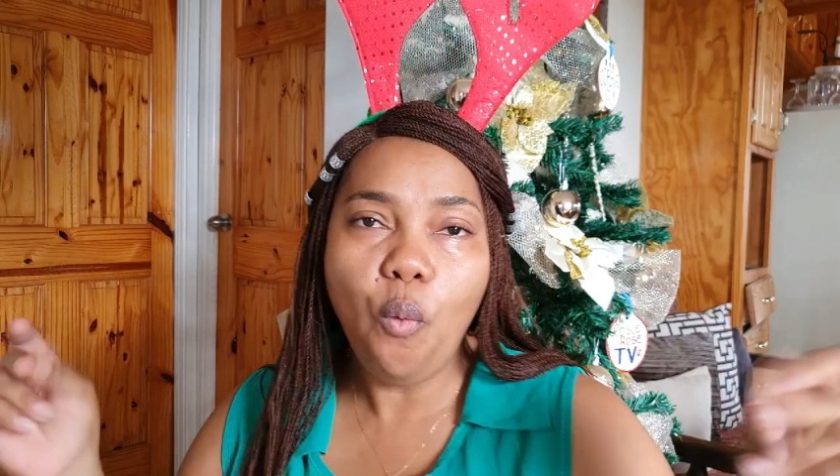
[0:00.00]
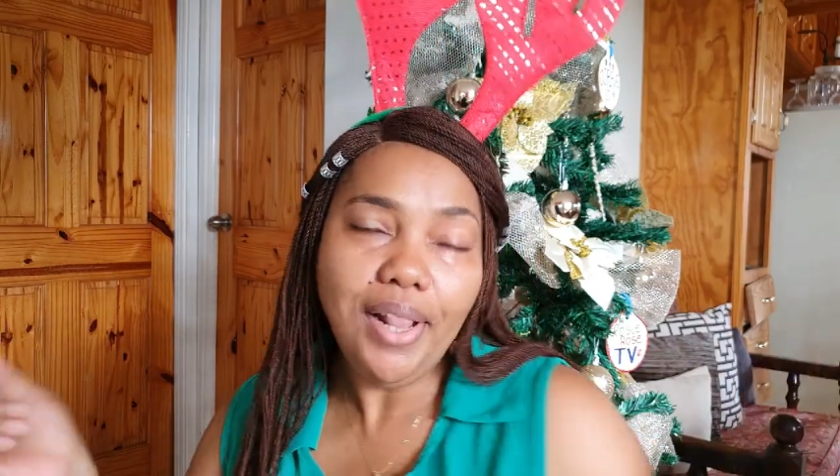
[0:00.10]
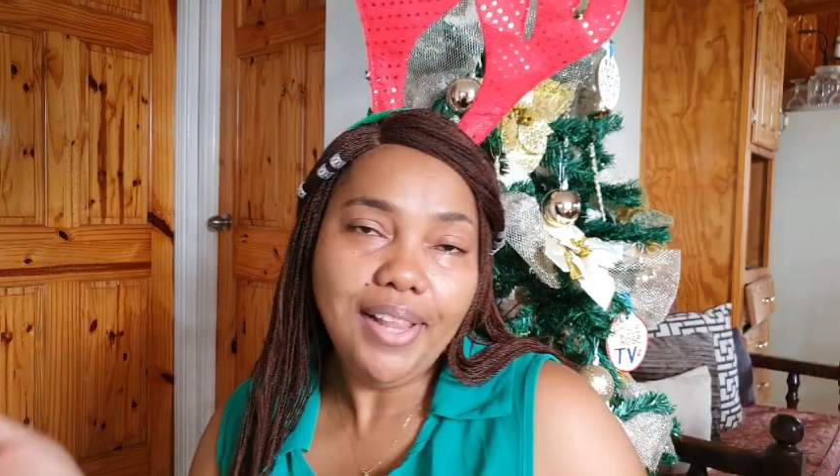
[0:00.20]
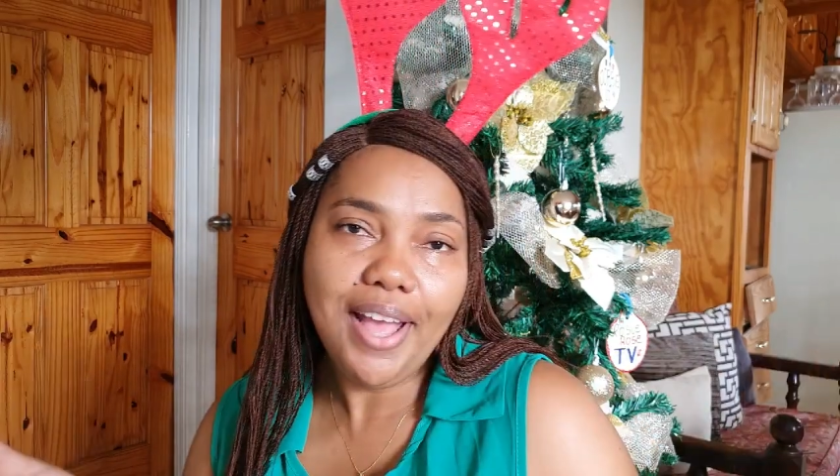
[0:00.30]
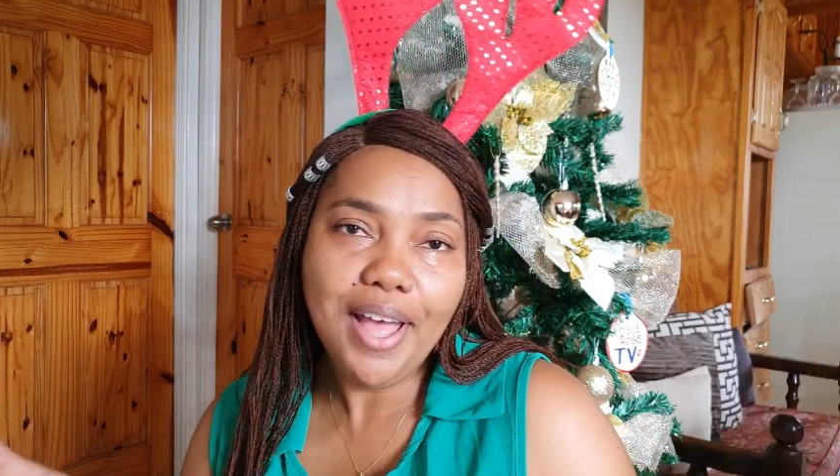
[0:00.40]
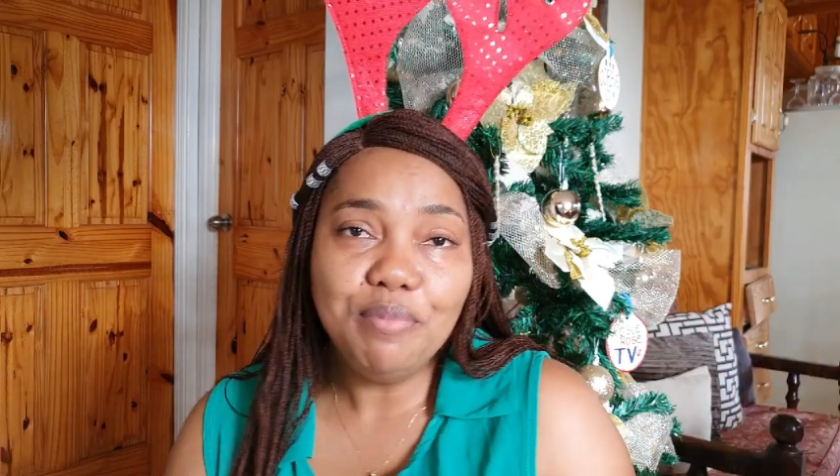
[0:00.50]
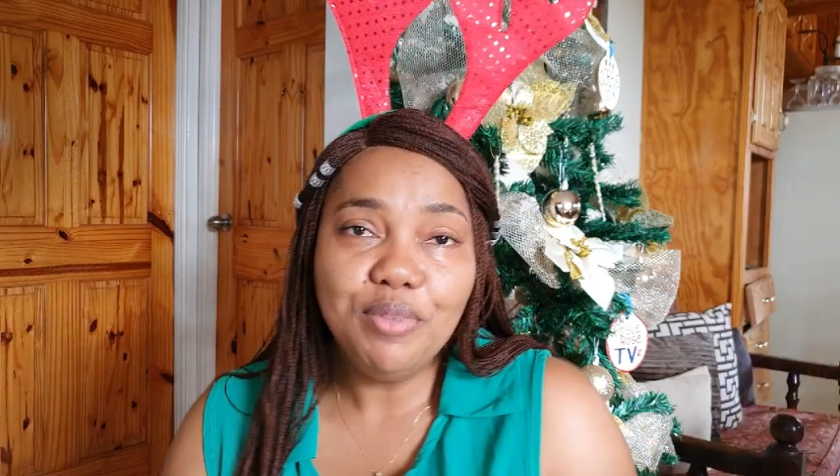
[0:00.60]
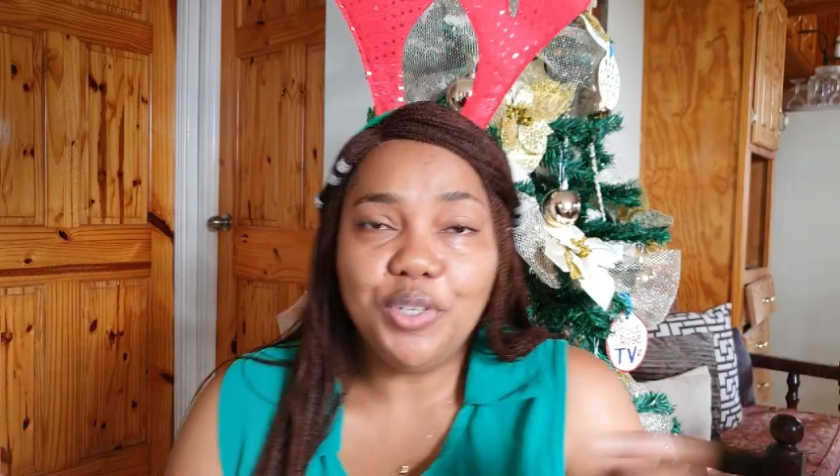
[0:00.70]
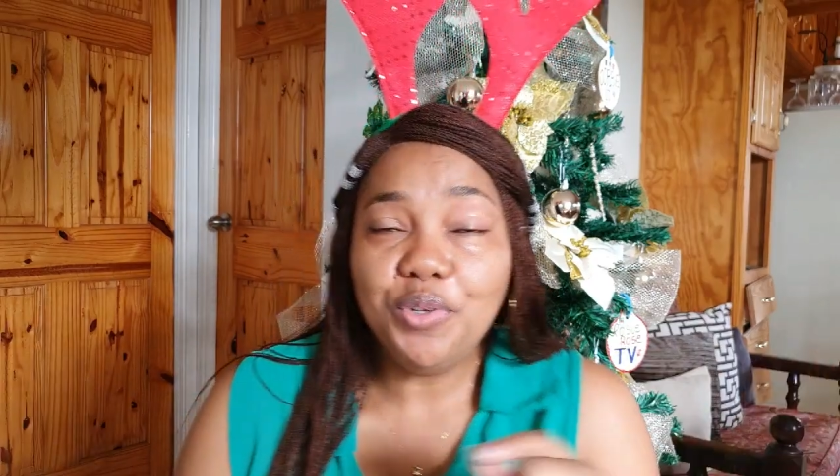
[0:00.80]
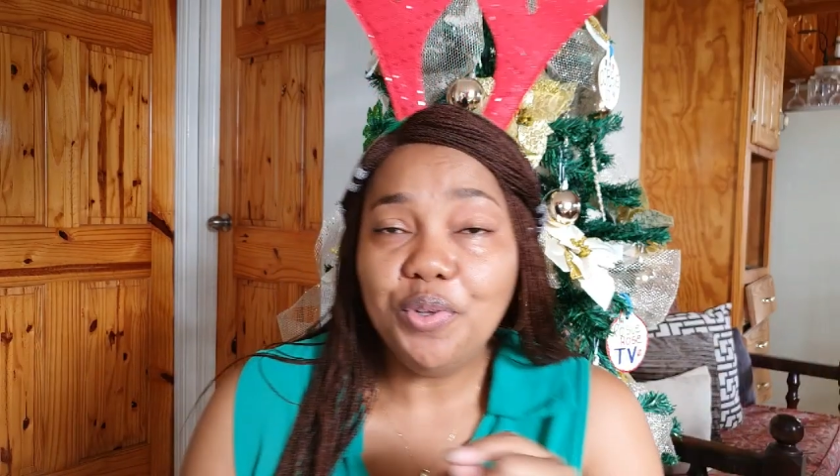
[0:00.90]

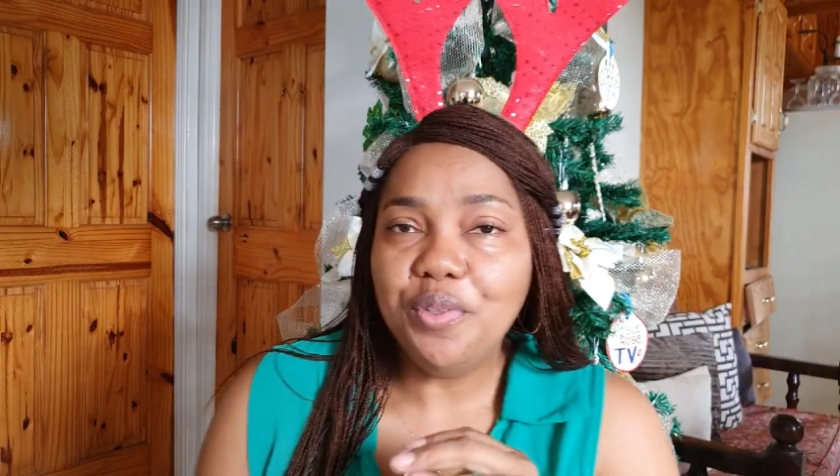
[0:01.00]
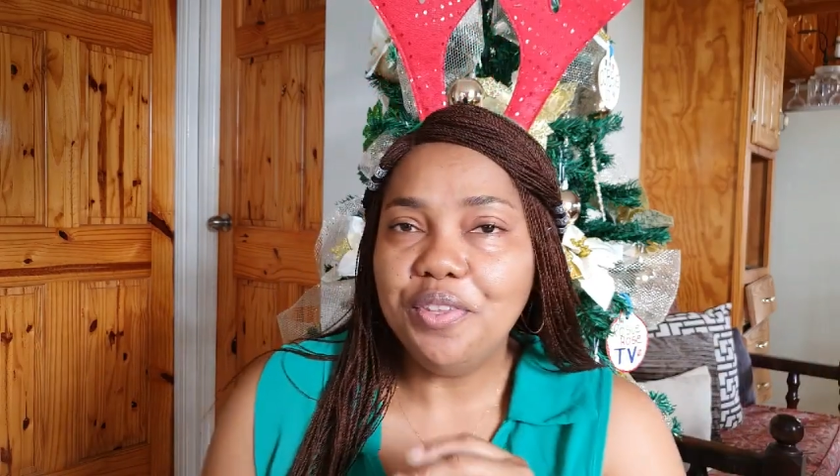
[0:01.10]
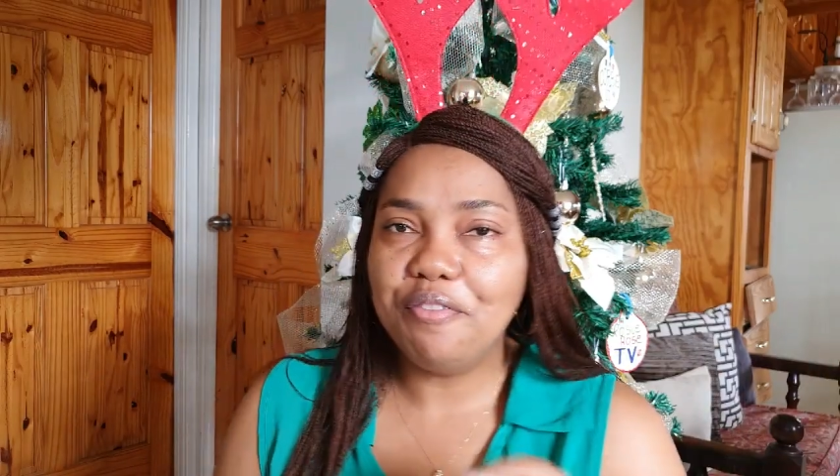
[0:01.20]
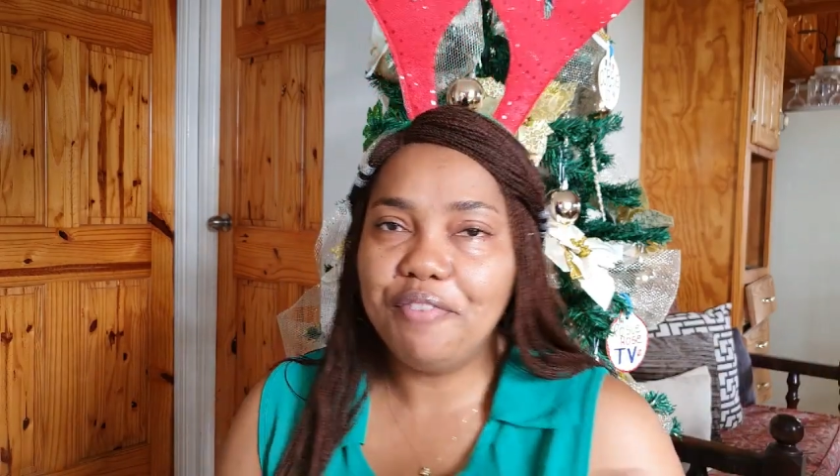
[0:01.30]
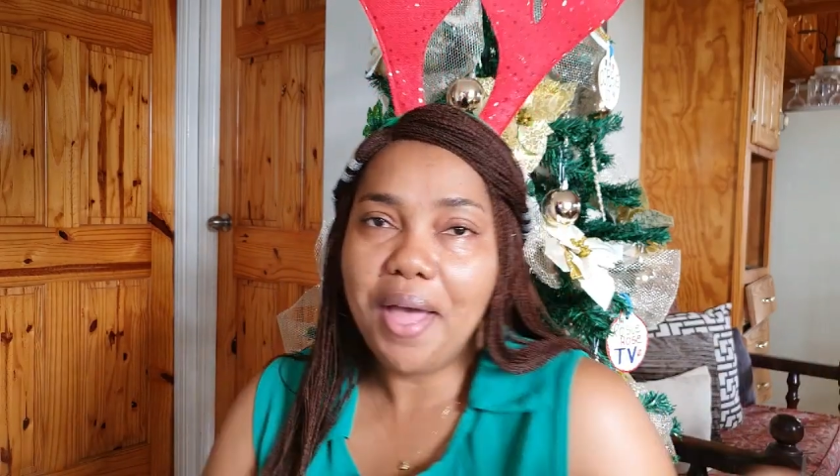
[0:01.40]
Welcome to the